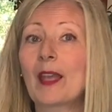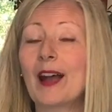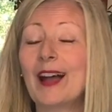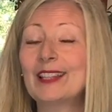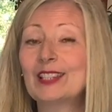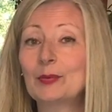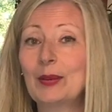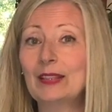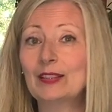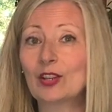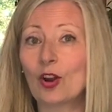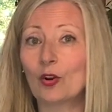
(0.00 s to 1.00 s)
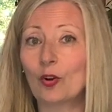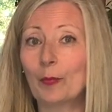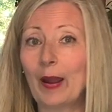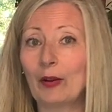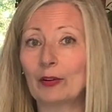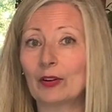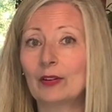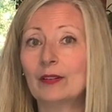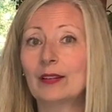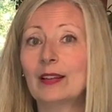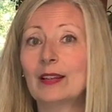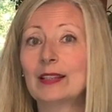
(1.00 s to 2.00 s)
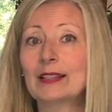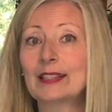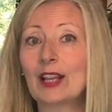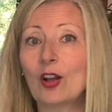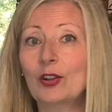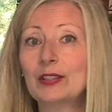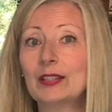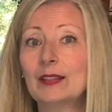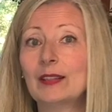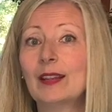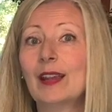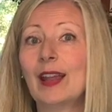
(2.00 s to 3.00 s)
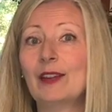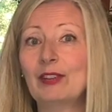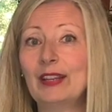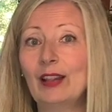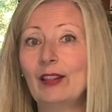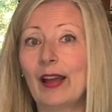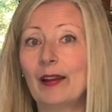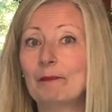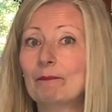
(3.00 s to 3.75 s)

unsweetened cocoa powder, salt, and vanilla.